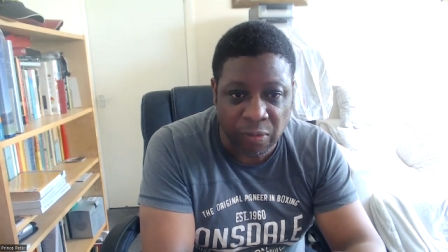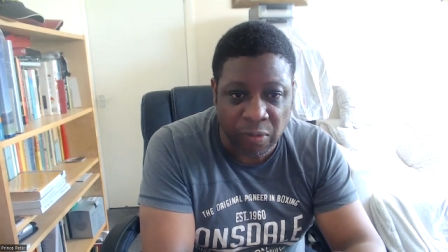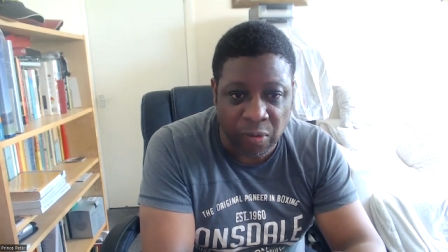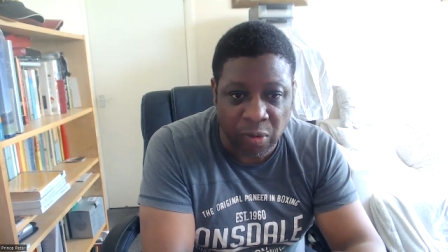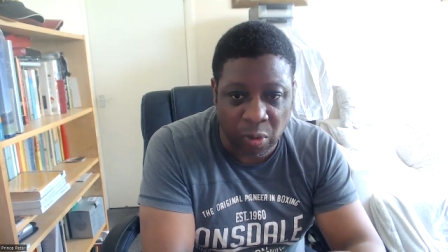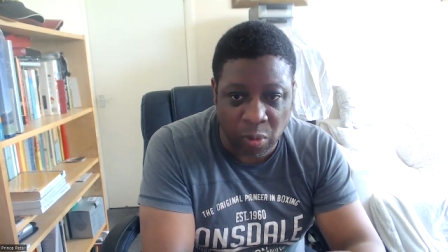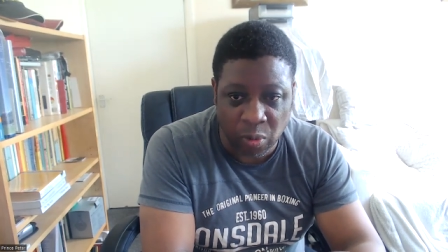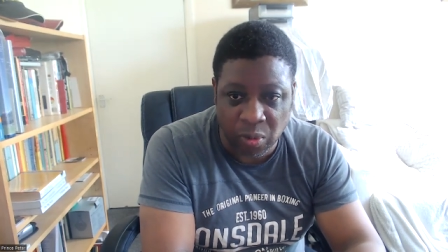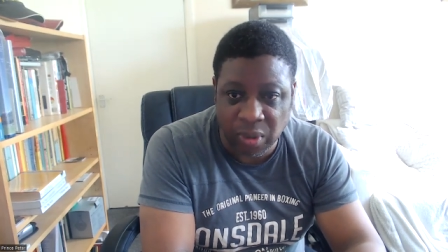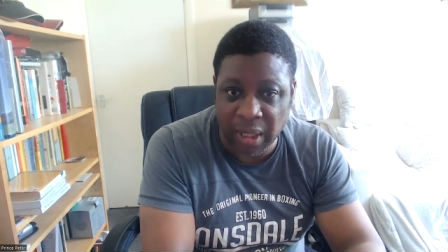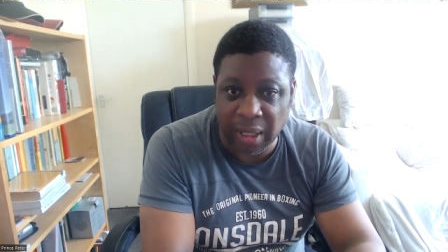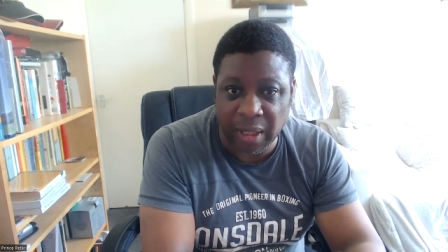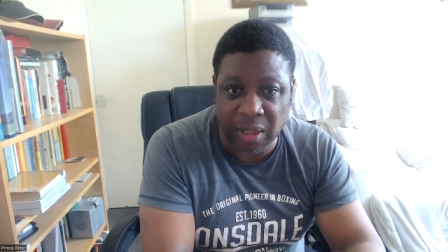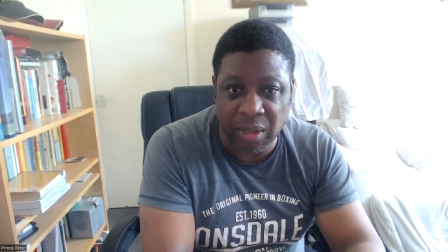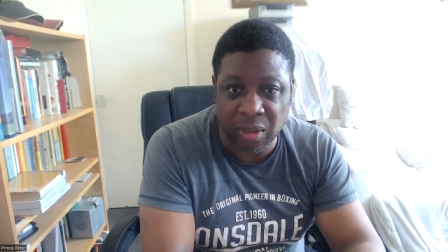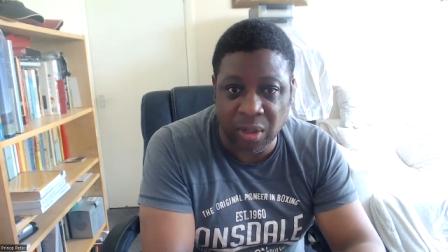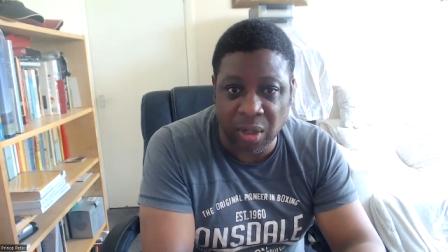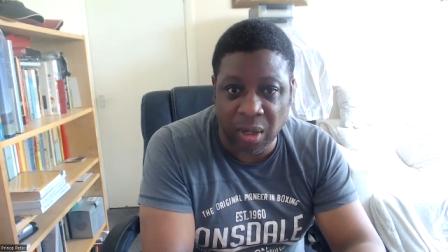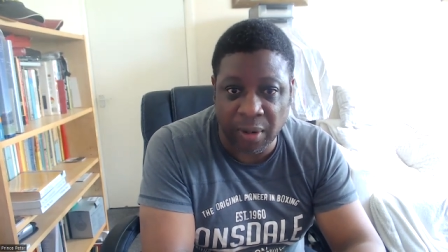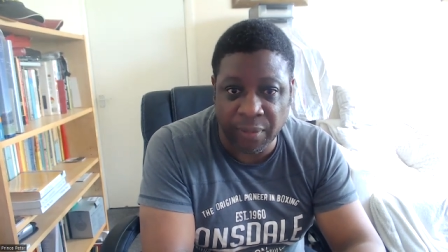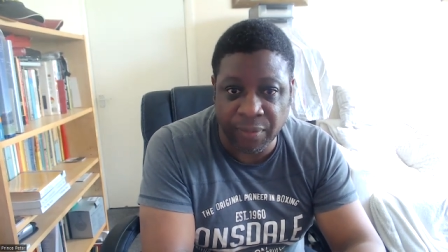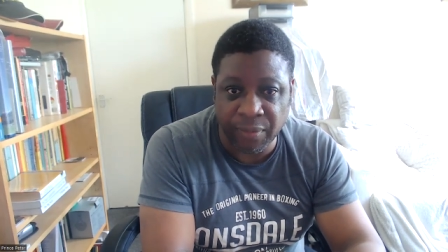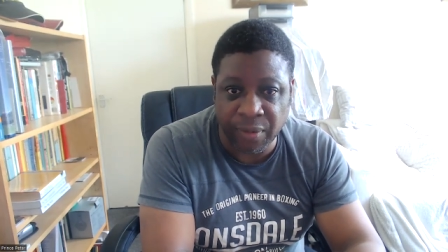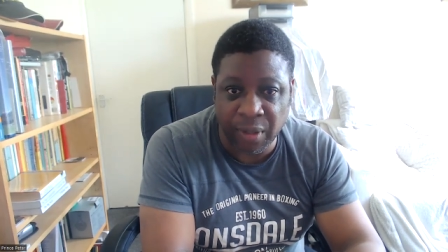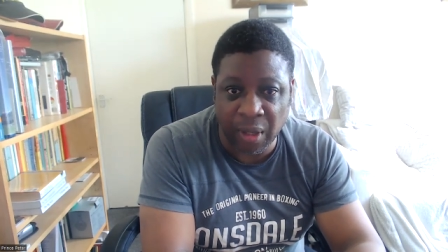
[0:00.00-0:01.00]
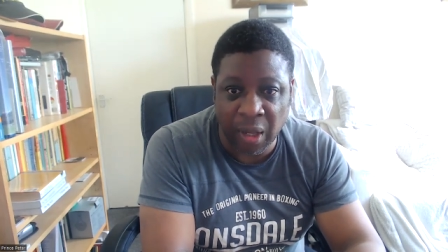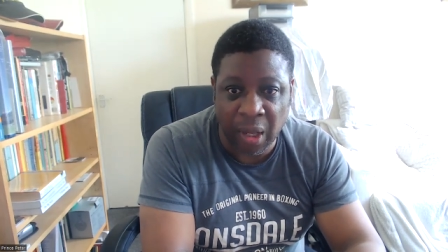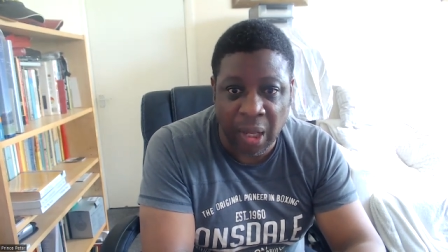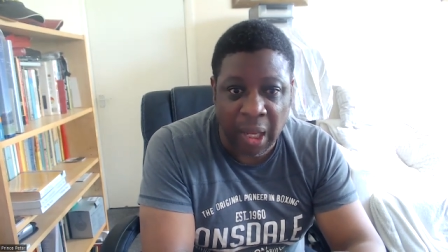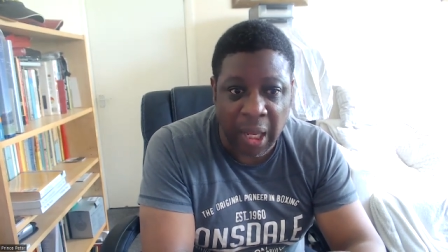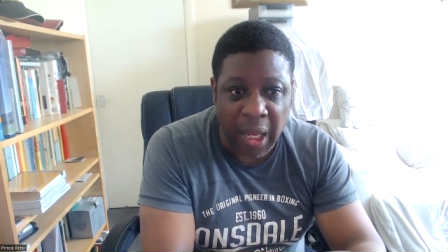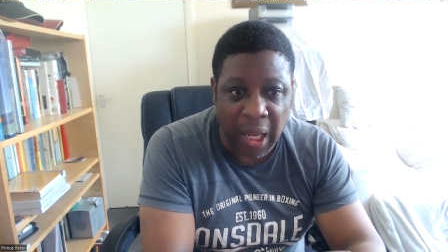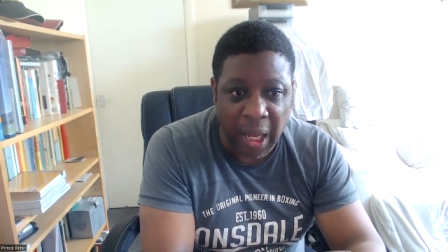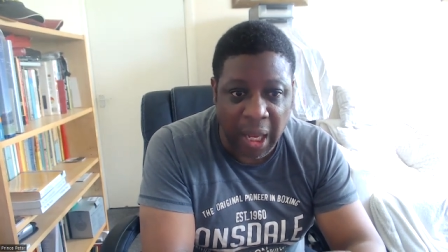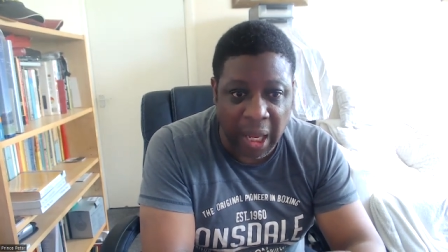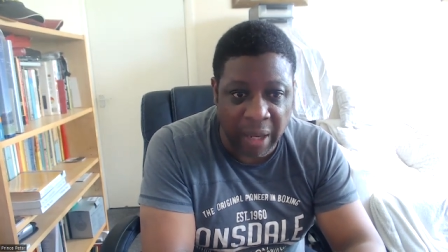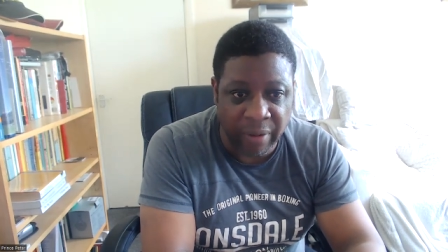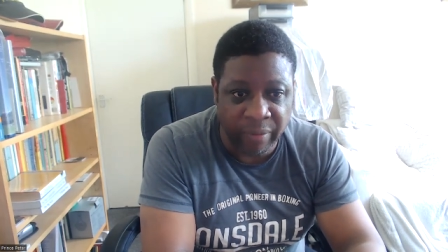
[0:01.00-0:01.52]
2 seconds after,
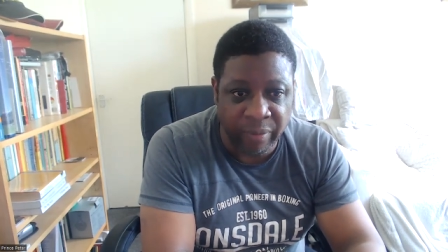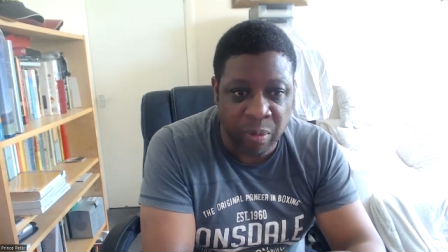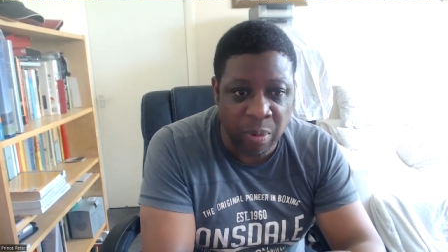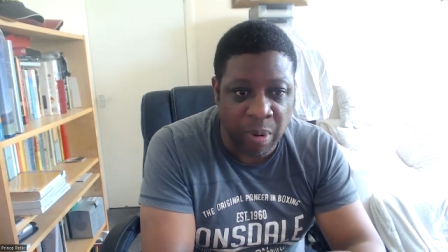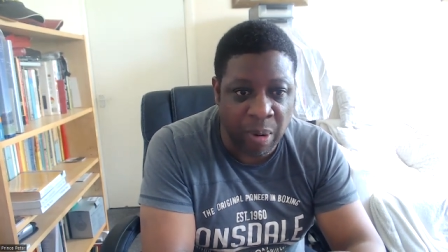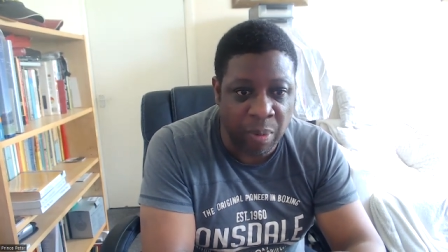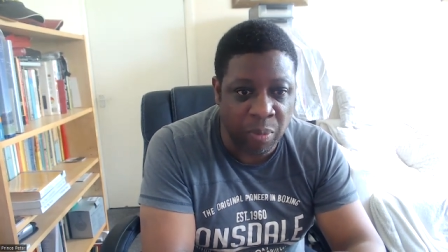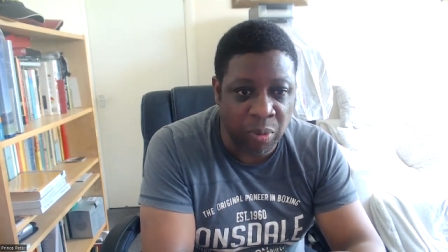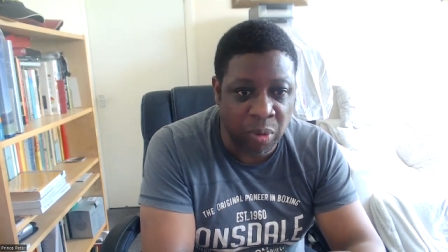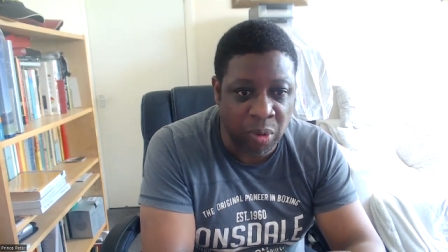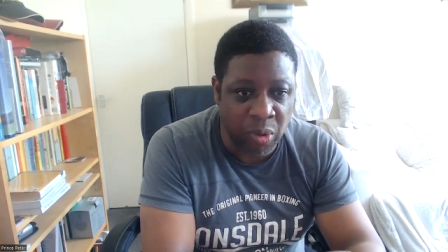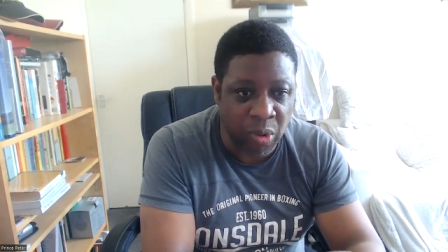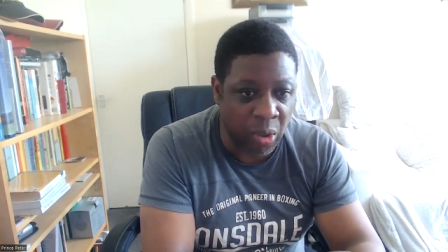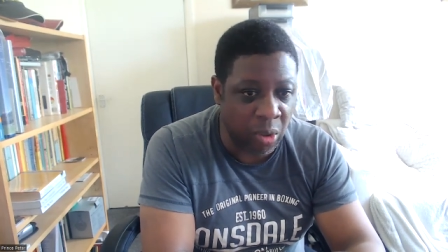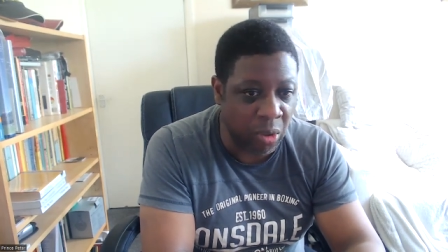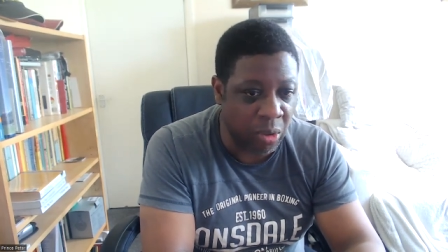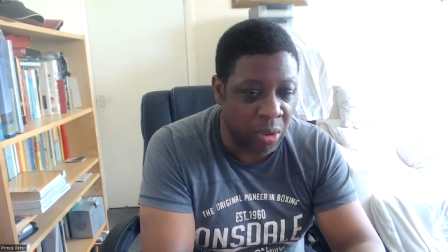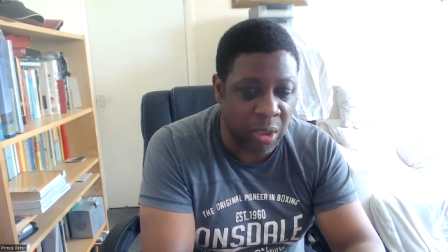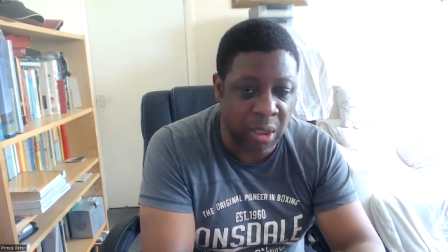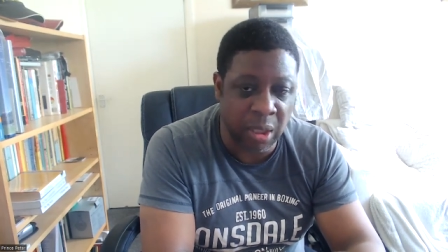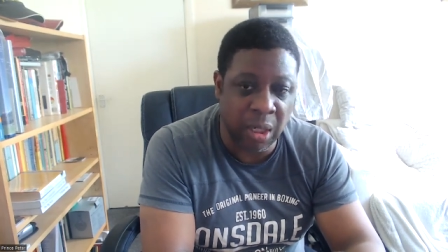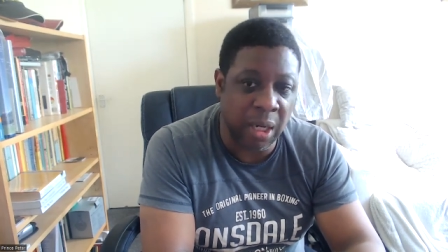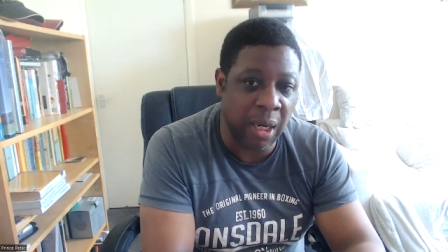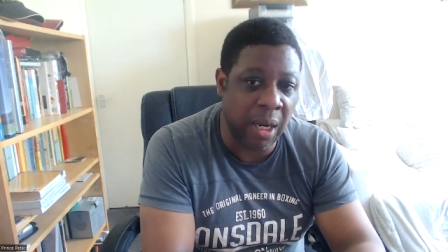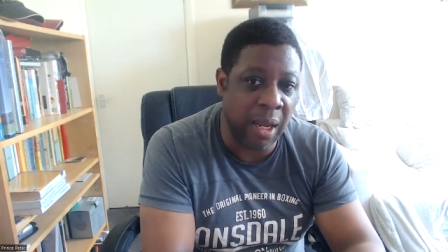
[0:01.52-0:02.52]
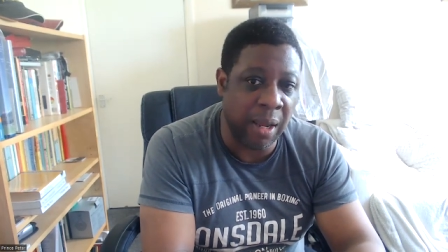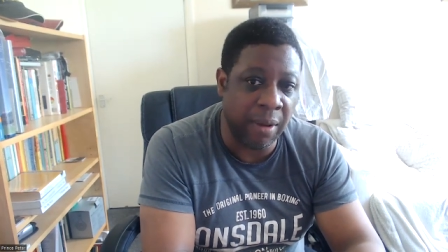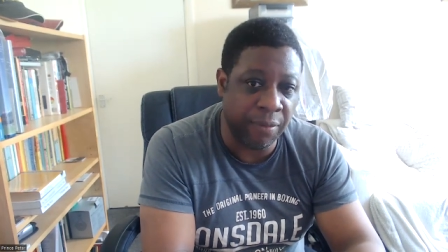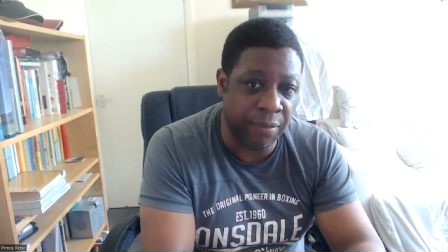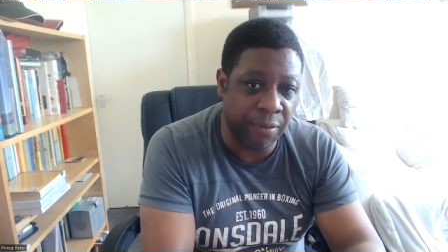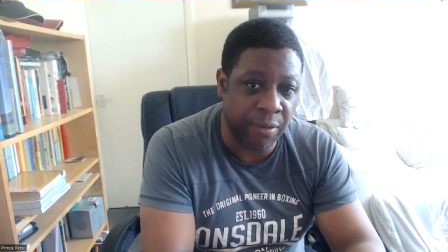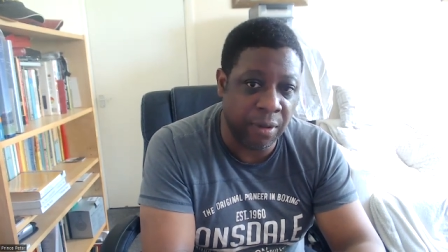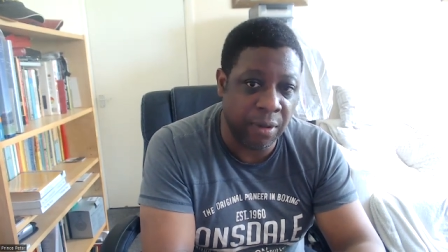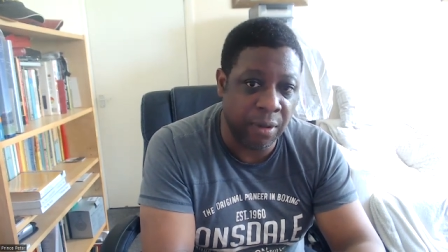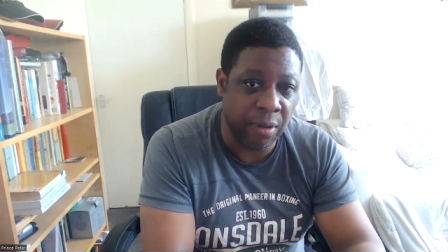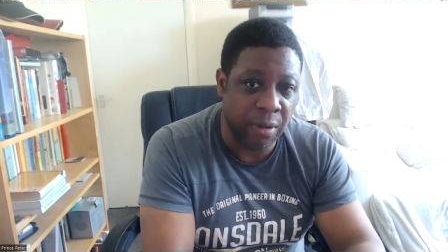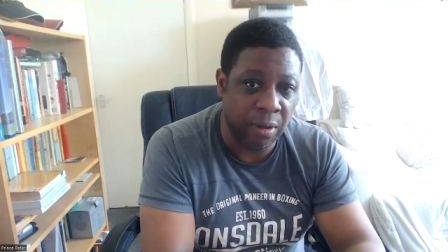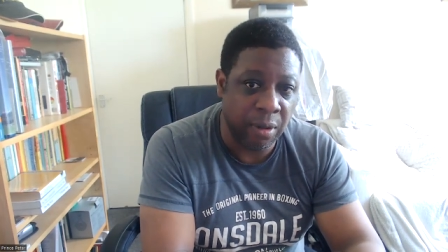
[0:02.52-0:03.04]
everyone would turn to the left.